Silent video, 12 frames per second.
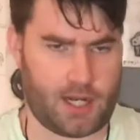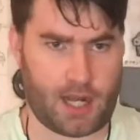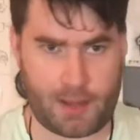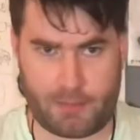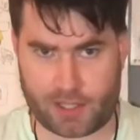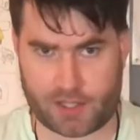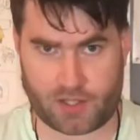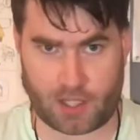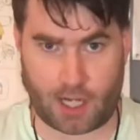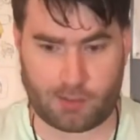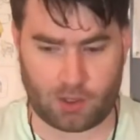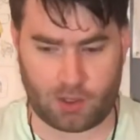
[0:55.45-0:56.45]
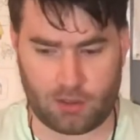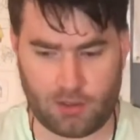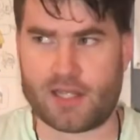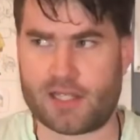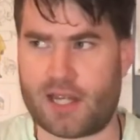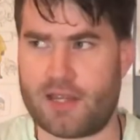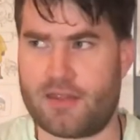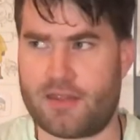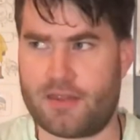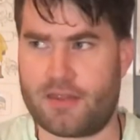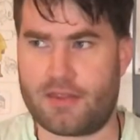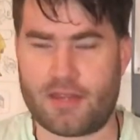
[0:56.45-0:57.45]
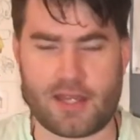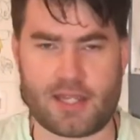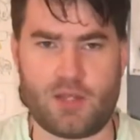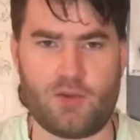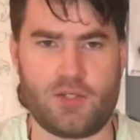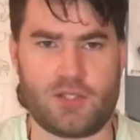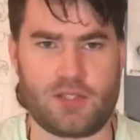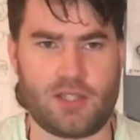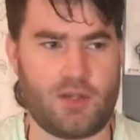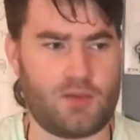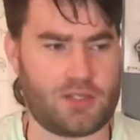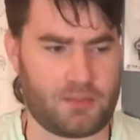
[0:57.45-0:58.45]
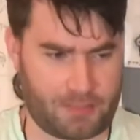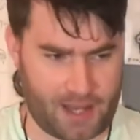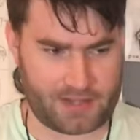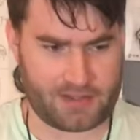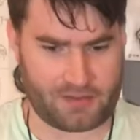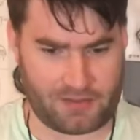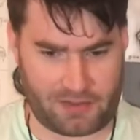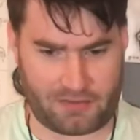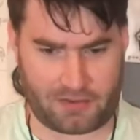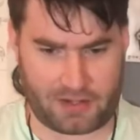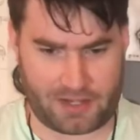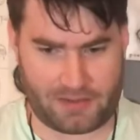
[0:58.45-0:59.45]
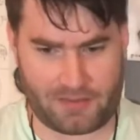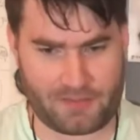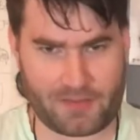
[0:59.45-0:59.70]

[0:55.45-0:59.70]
And I picked Sobble because I think he was the best of the three.